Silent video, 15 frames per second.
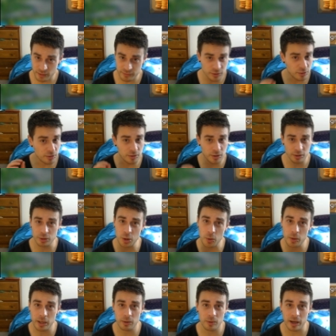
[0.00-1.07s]
off to you. You're
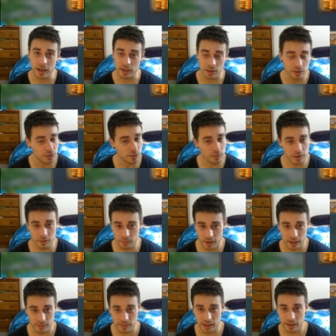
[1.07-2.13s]
doing it right. You're doing it
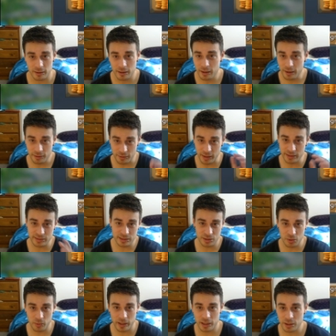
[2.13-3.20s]
right, man. This is
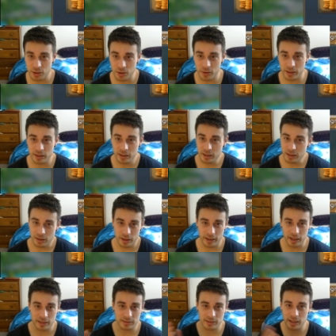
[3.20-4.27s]
the way to do it.
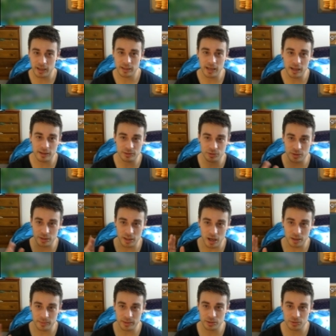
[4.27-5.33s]
Like I said, now that your
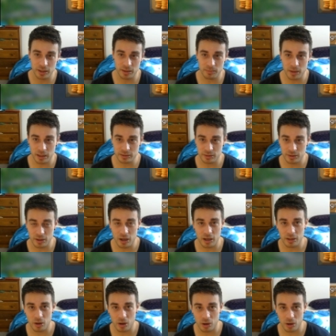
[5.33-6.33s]
economy tree and monster hunt